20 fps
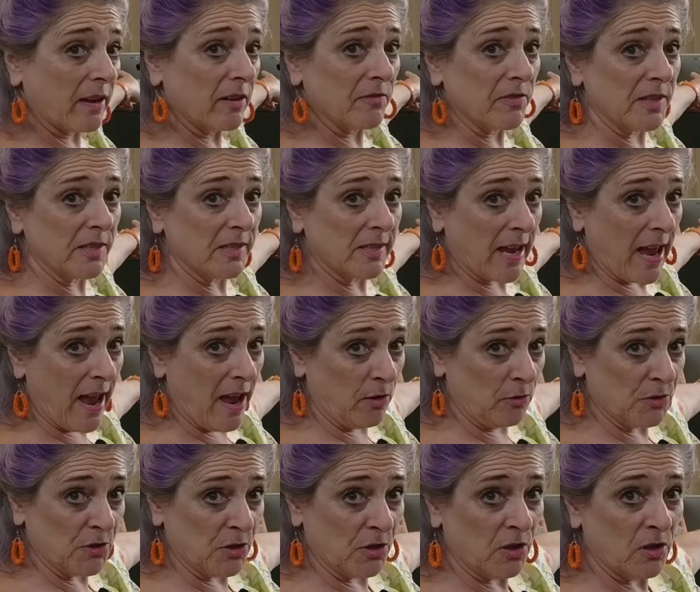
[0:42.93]
of this
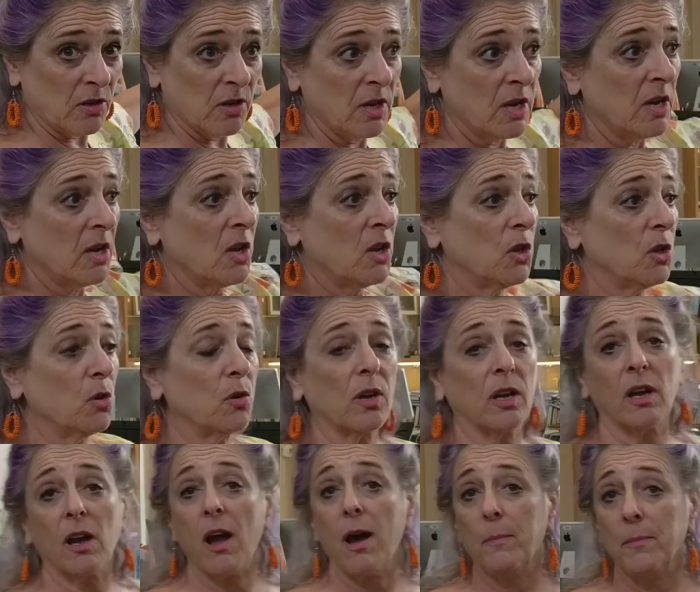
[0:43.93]
counter. You
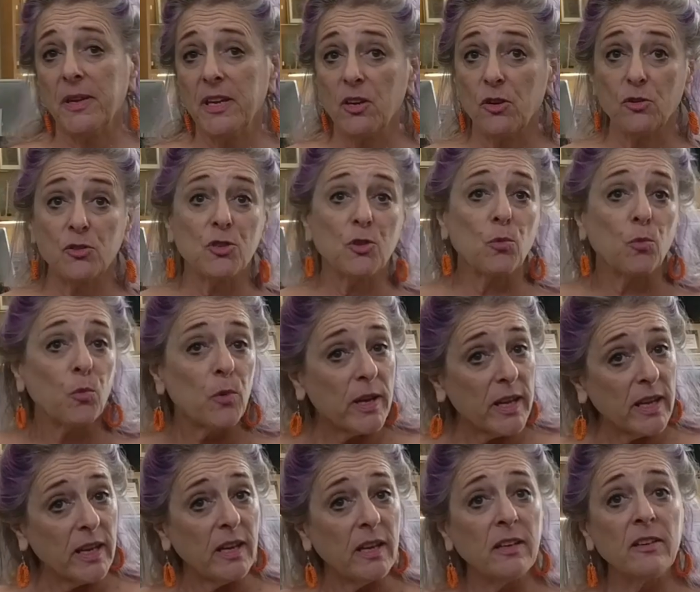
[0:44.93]
can come here to
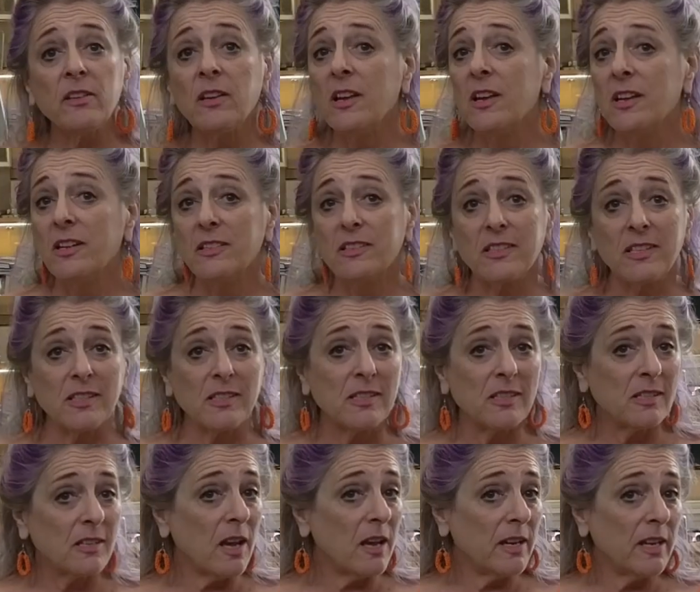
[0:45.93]
read, to
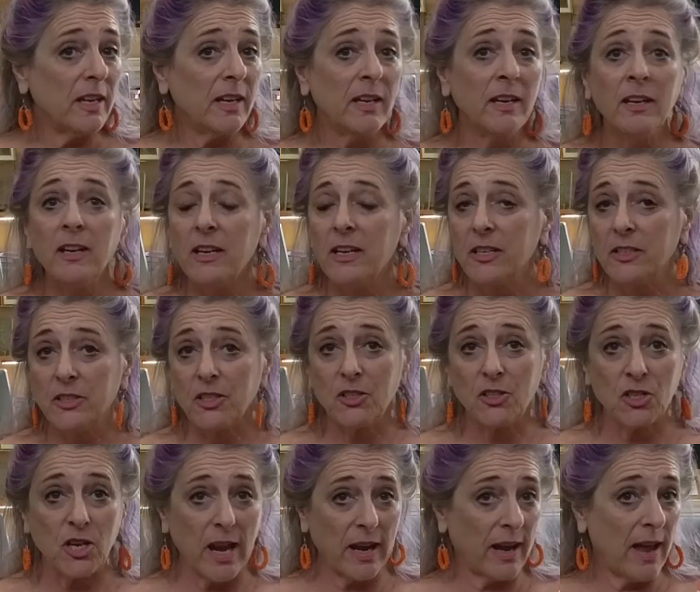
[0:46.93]
study, to
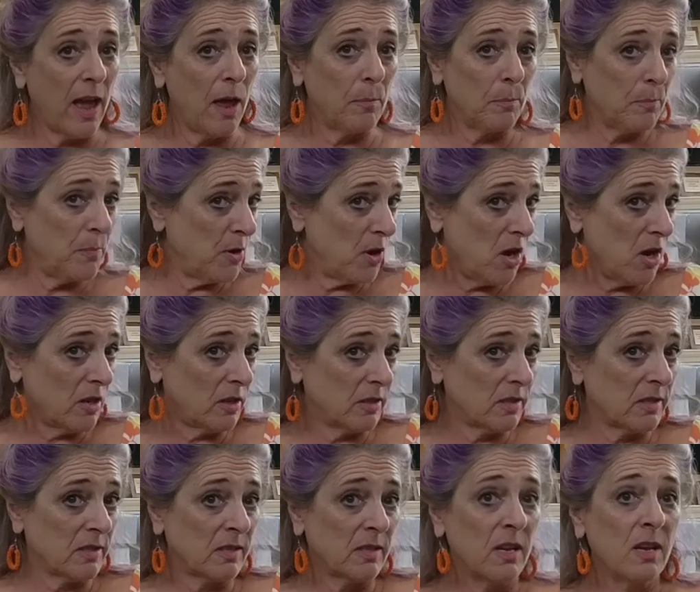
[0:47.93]
check out
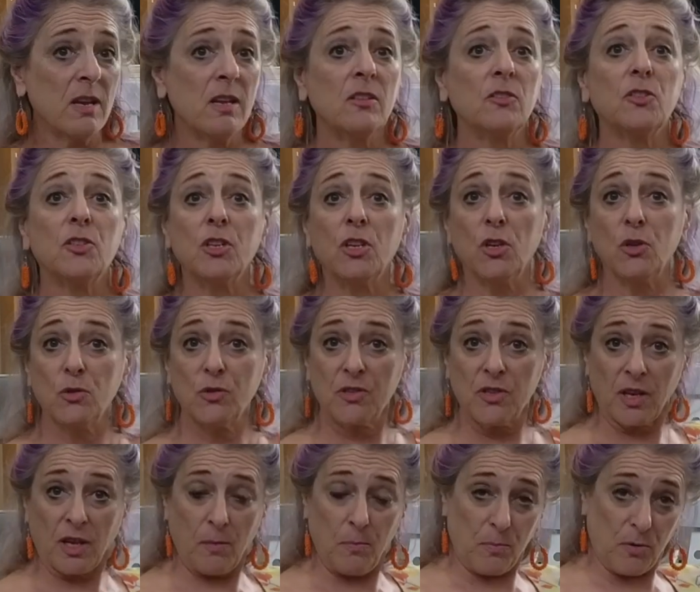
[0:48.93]
books, to use
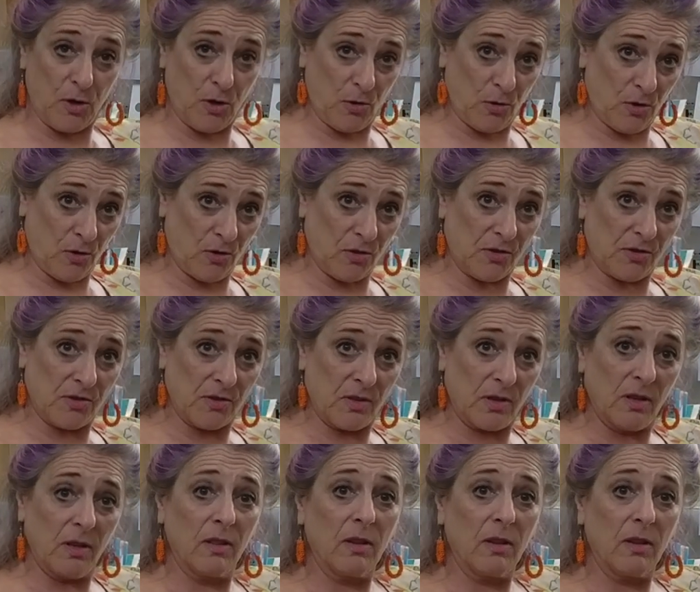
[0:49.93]
the computers.